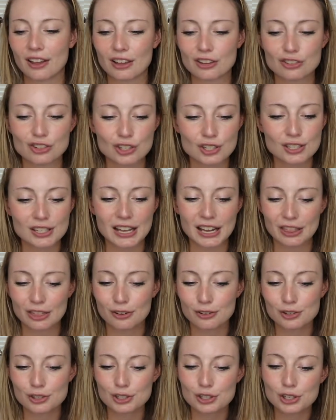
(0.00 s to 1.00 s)
It just,
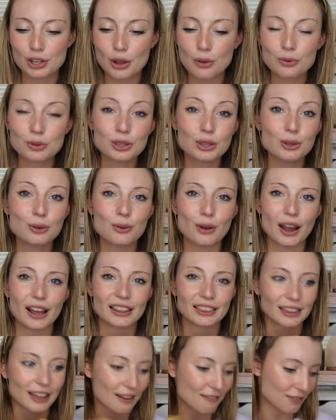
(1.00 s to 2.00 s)
they're so cute. I
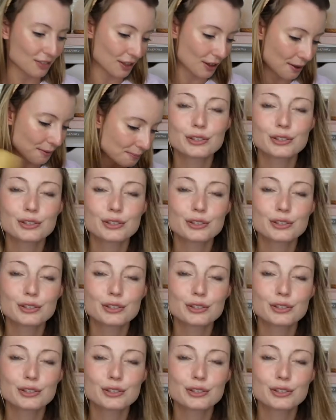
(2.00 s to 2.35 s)
love them.